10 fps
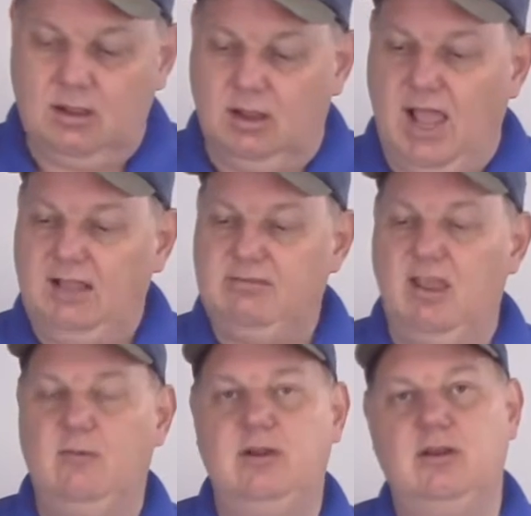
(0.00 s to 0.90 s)
The last
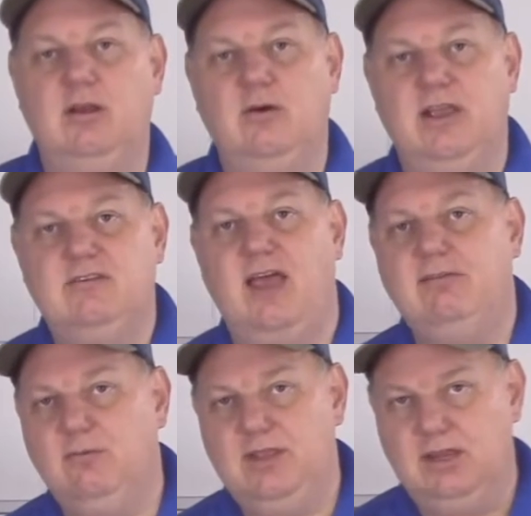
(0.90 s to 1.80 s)
thing we do is
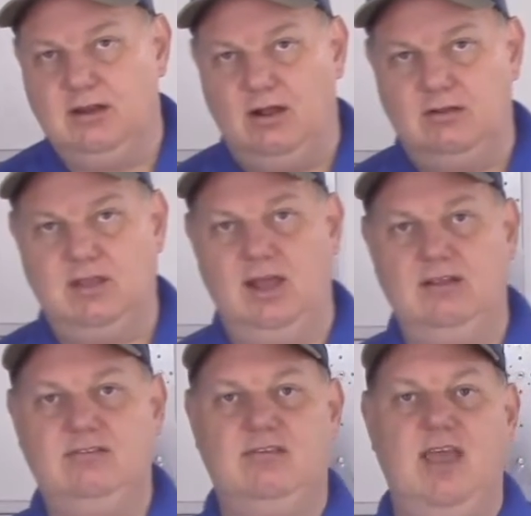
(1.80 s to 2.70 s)
after we get it all done
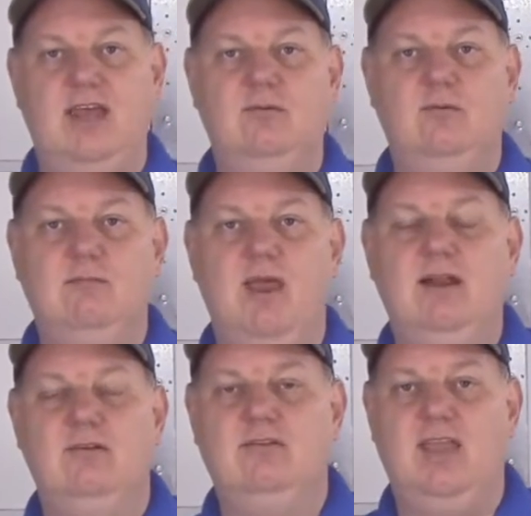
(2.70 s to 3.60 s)
and set, and we
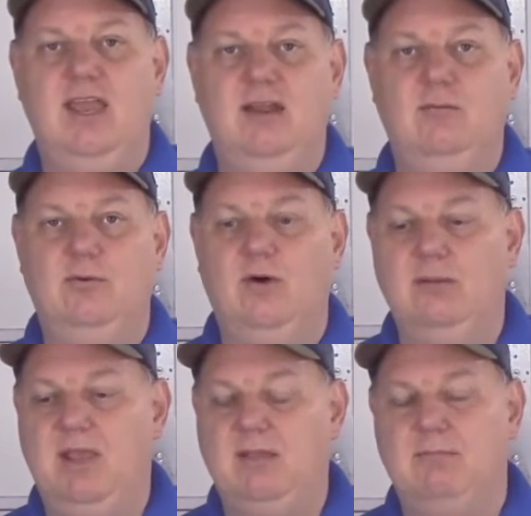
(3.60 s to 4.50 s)
made our stand and we want
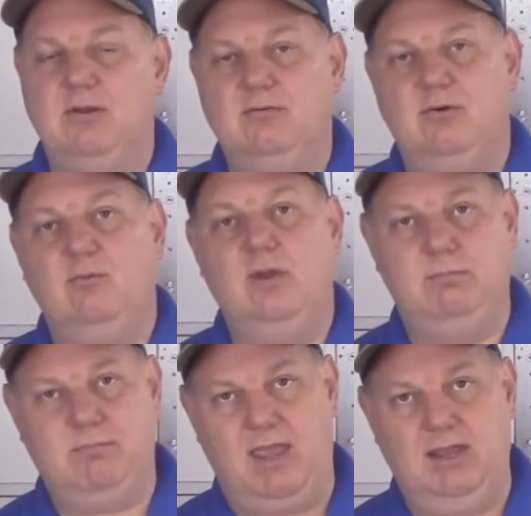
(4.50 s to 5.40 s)
to make it beautiful, we
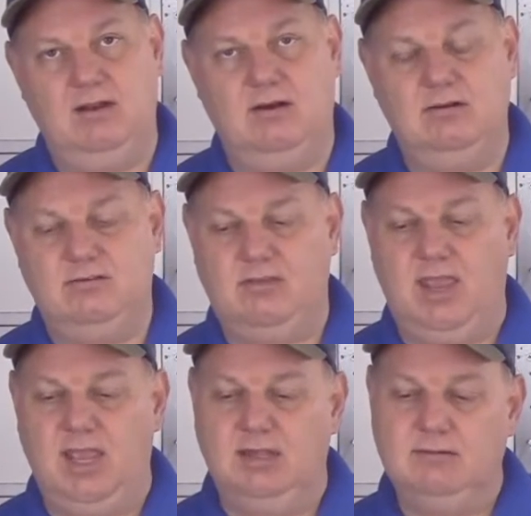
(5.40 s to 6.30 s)
paint our
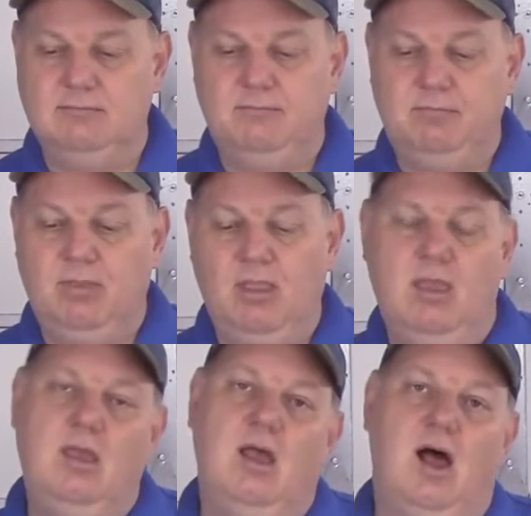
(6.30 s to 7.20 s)
stand.
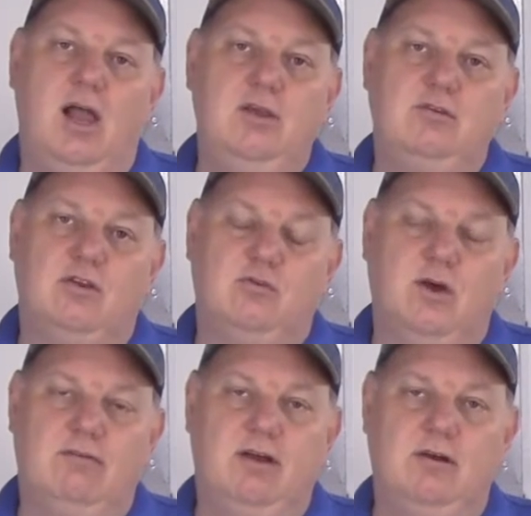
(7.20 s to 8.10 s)
I use a
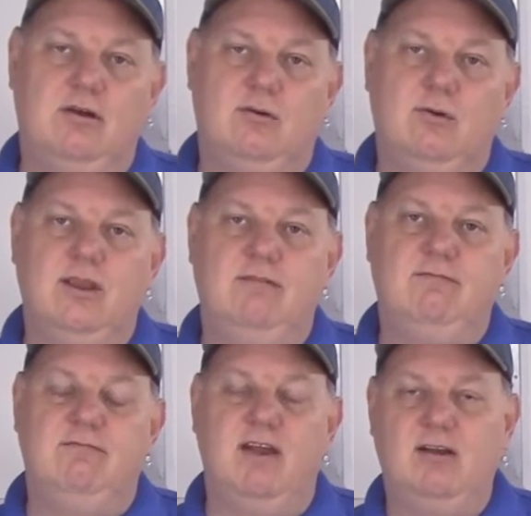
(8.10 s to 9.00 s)
1200 degree
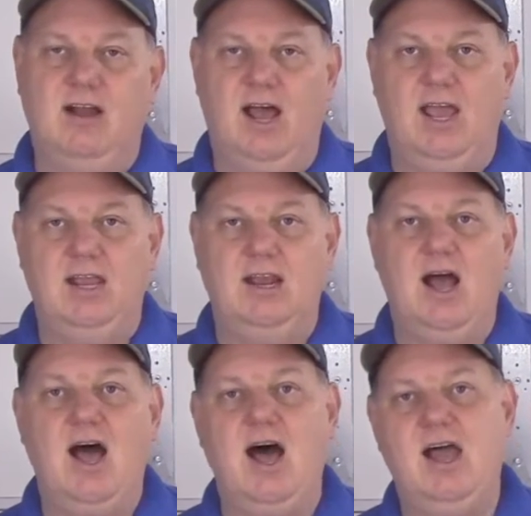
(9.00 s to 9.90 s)
Fahrenheit
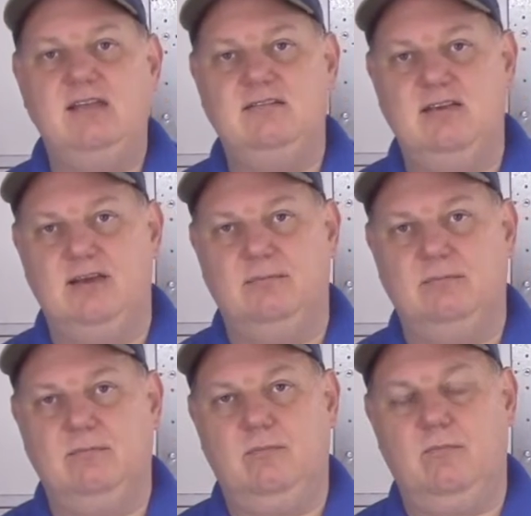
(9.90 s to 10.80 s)
high temp
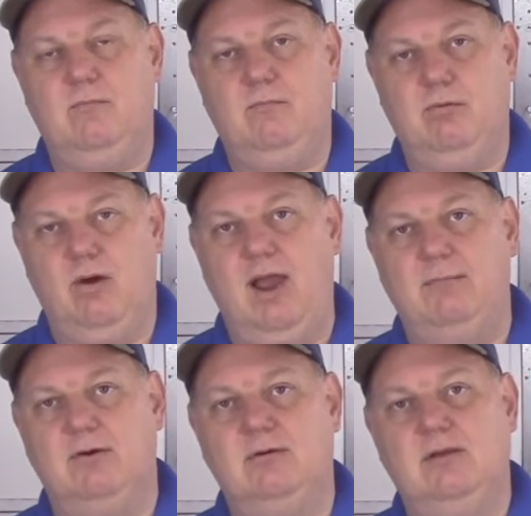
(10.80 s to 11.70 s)
primer.